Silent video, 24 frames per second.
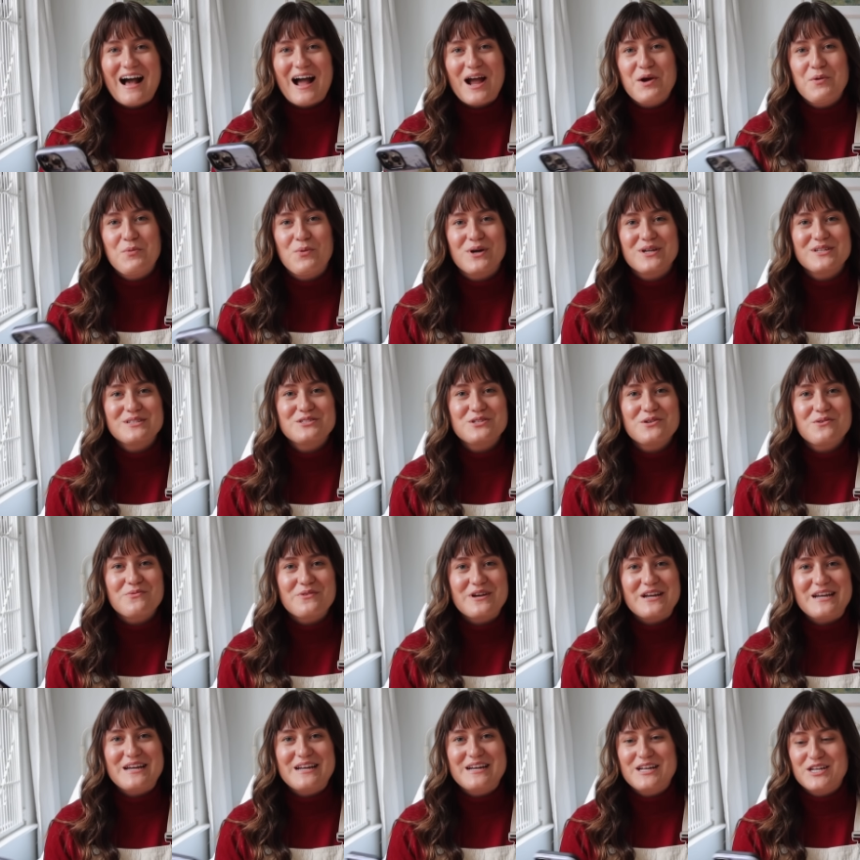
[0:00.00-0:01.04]
I want to
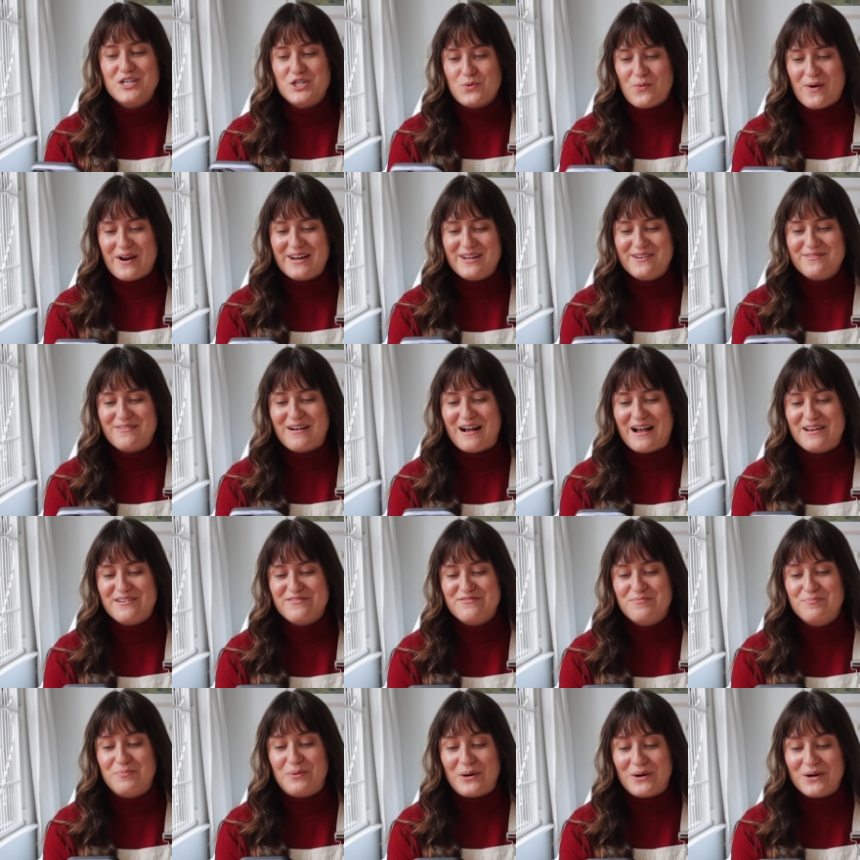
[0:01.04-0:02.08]
read
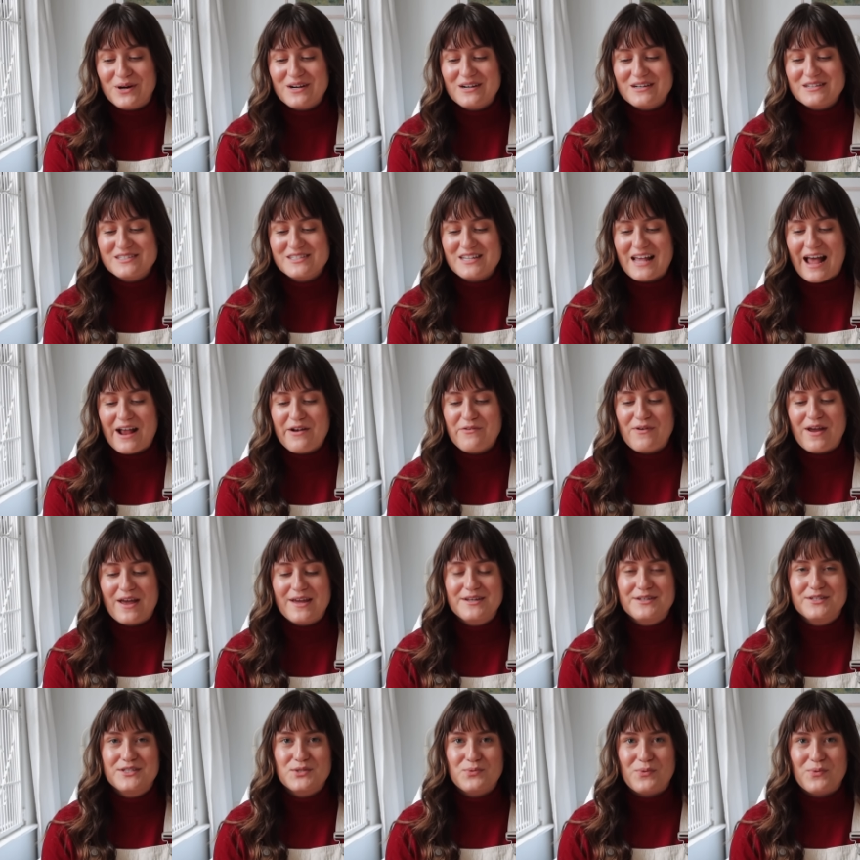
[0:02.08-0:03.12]
25 books. I
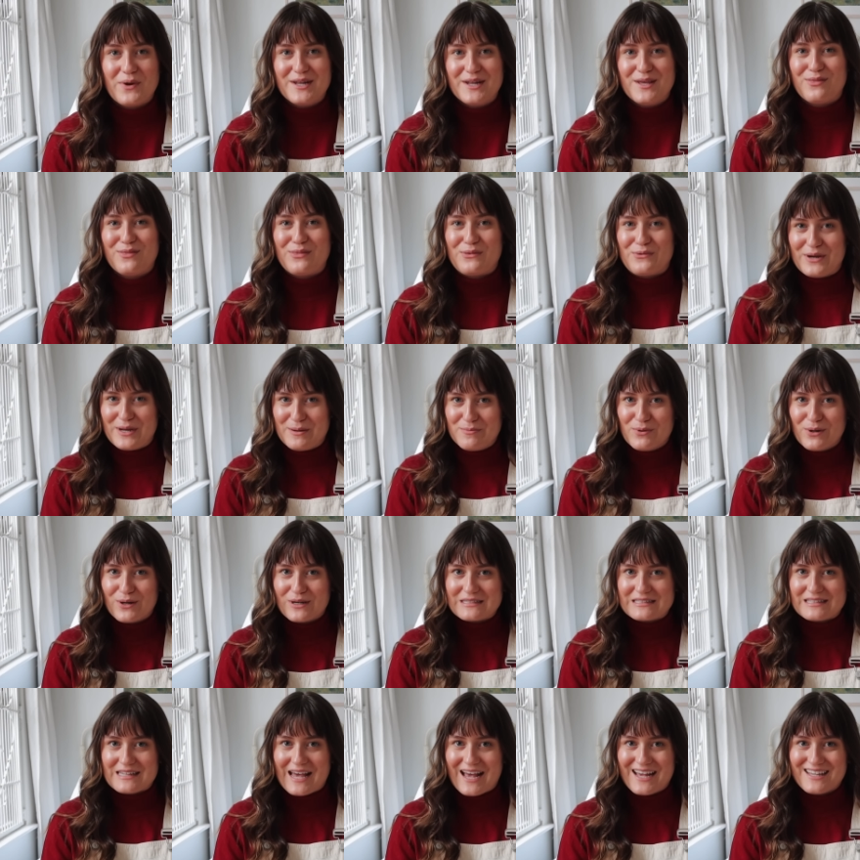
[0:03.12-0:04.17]
read 23
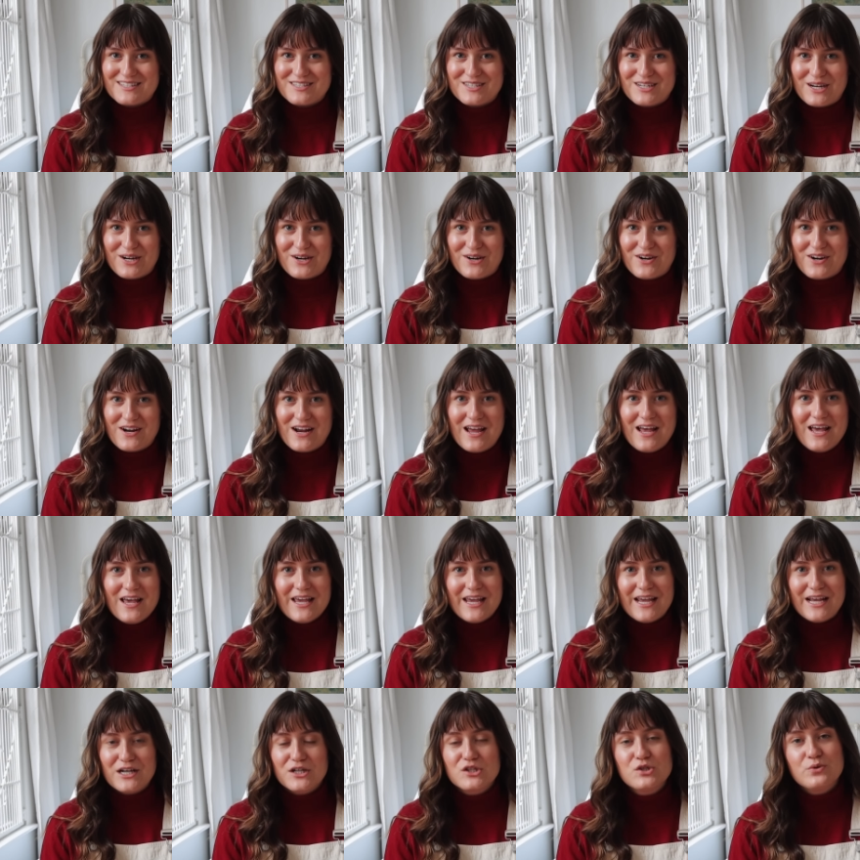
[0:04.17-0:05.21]
books last year,
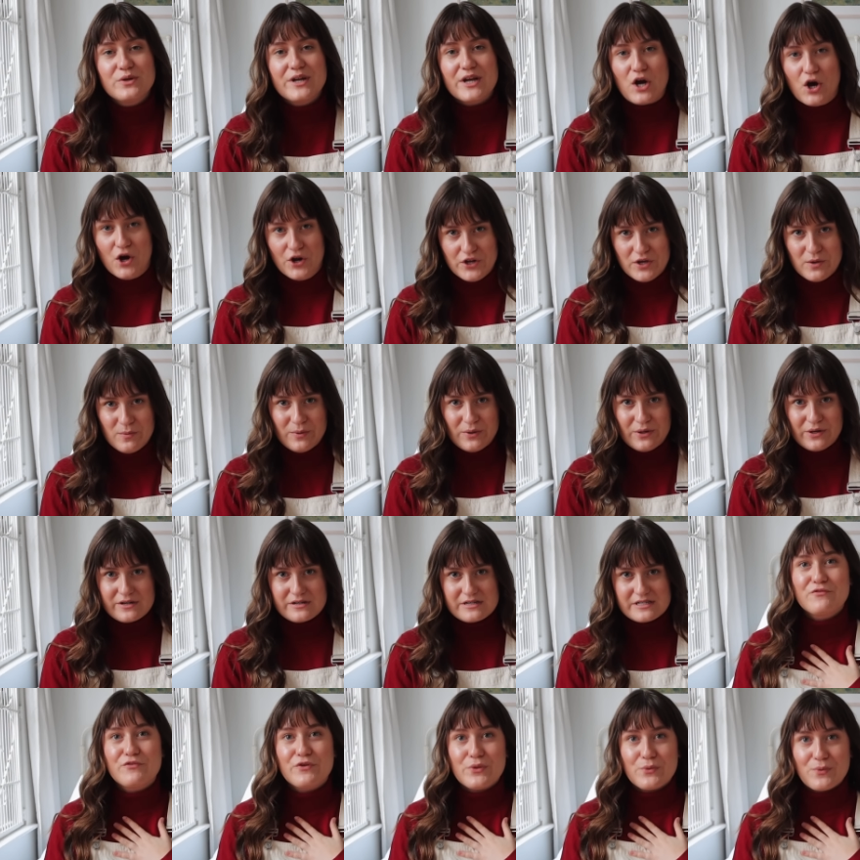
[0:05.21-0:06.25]
including
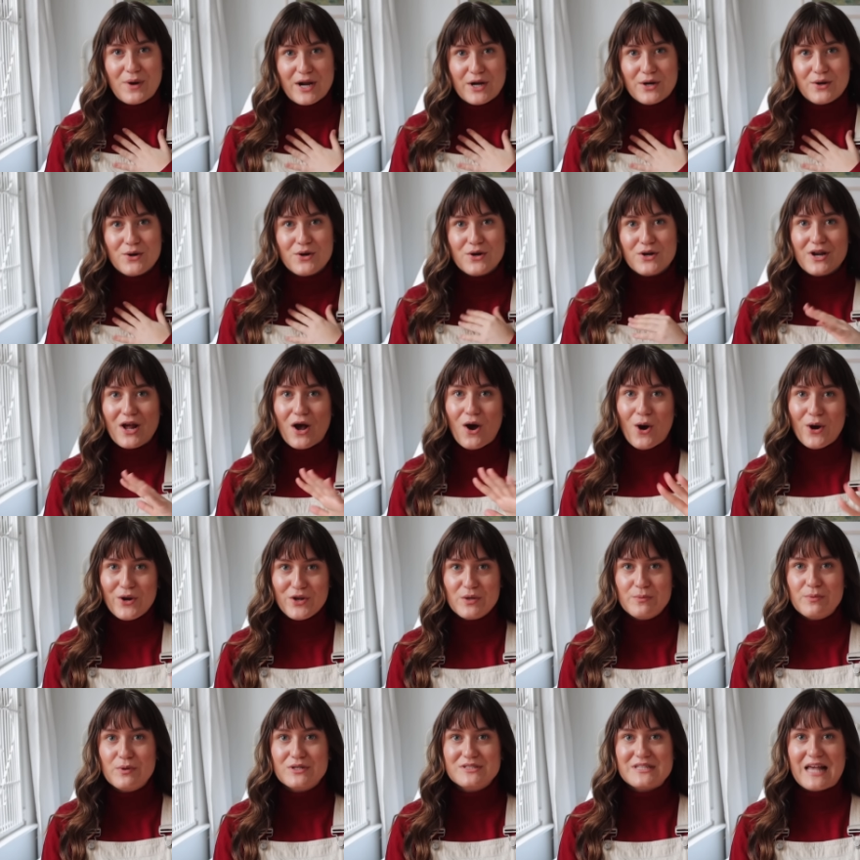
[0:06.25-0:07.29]
audiobooks. For the record,
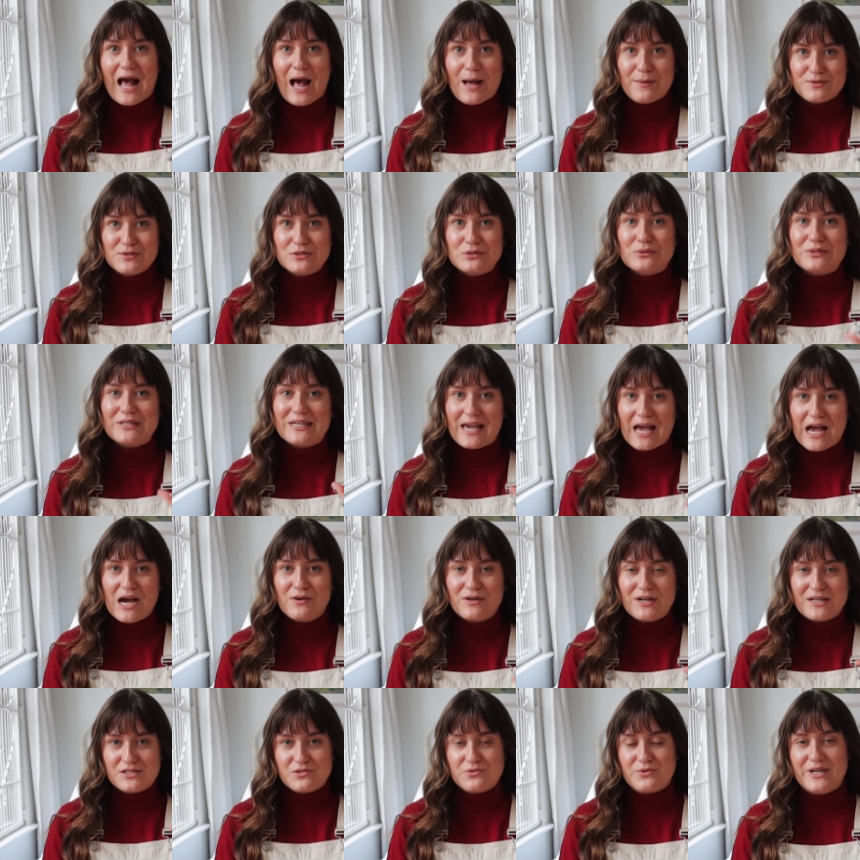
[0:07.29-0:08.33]
audiobooks absolutely
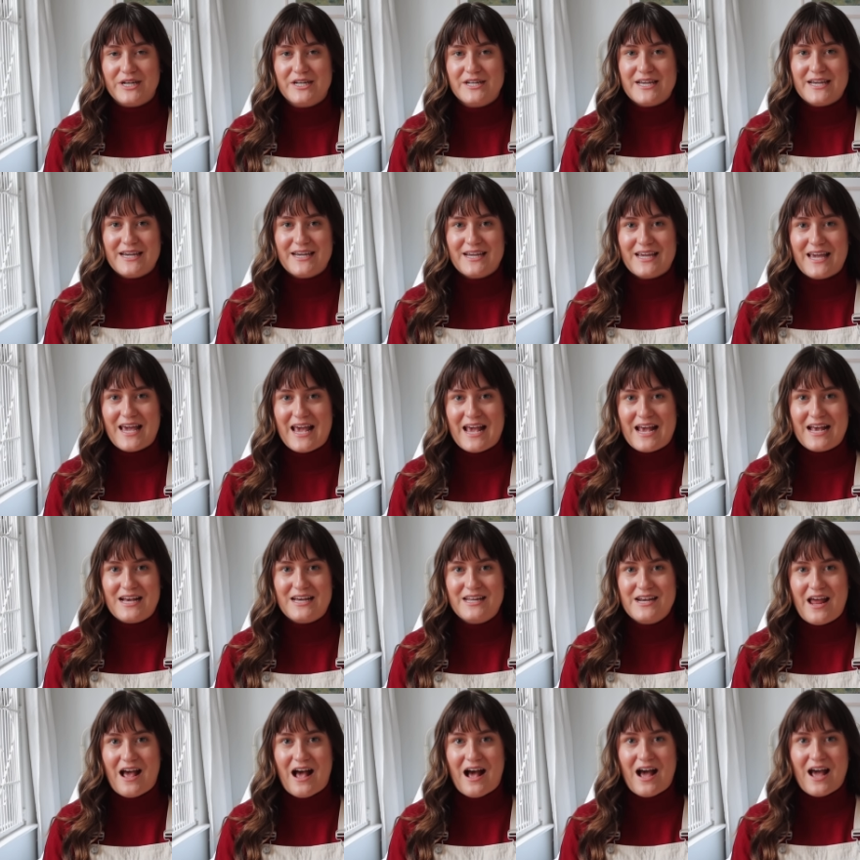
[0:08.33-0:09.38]
count as reading
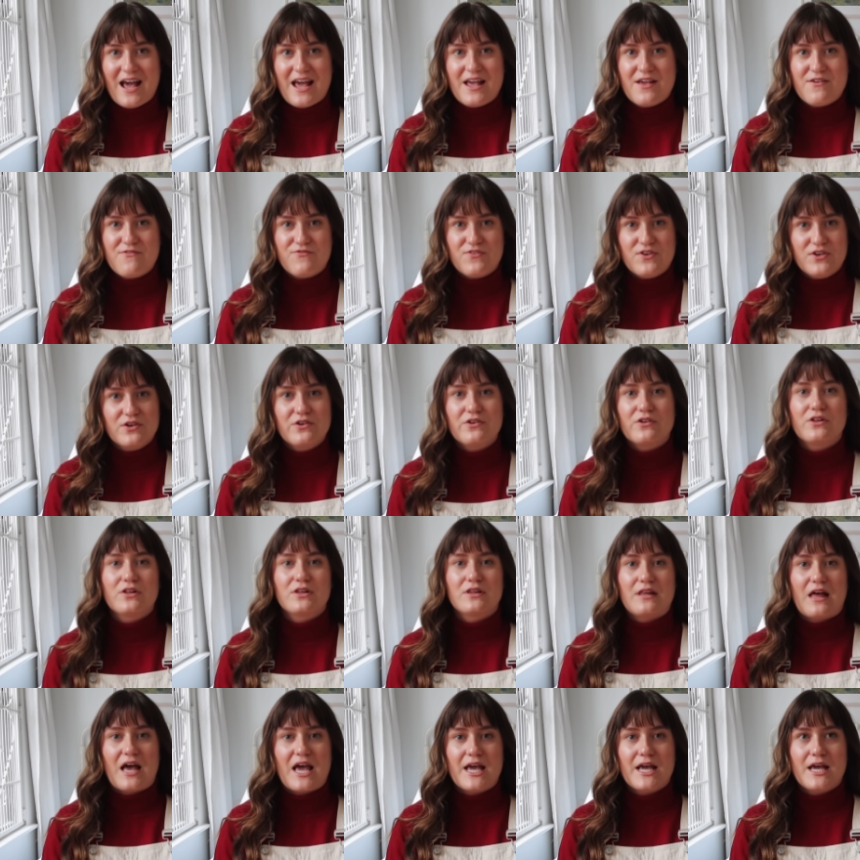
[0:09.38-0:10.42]
and I feel
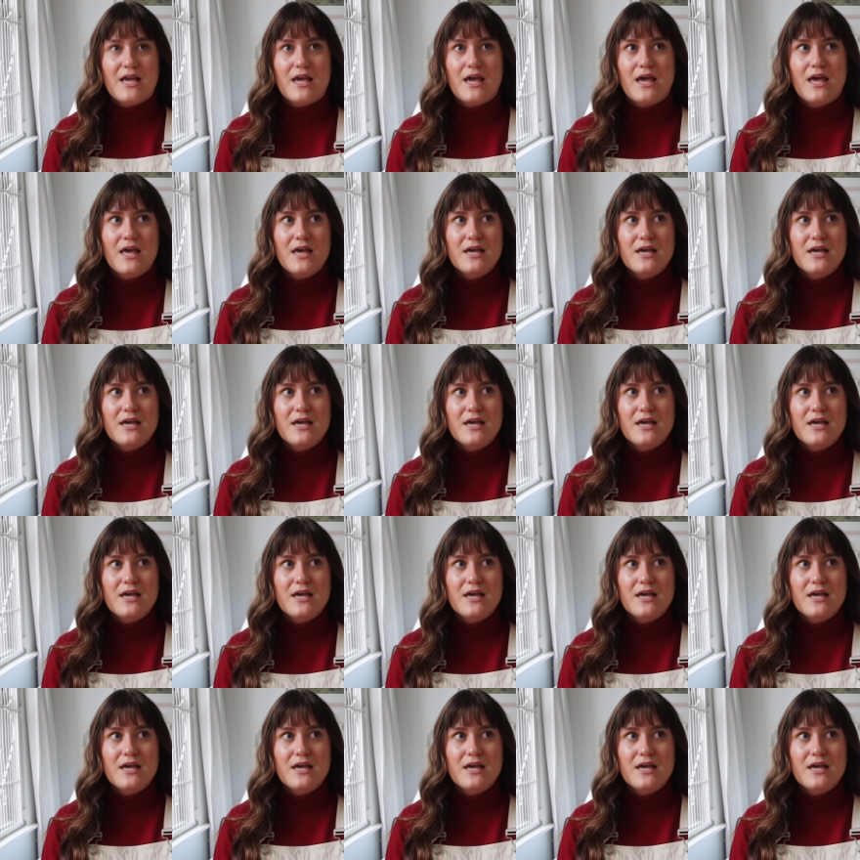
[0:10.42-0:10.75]
like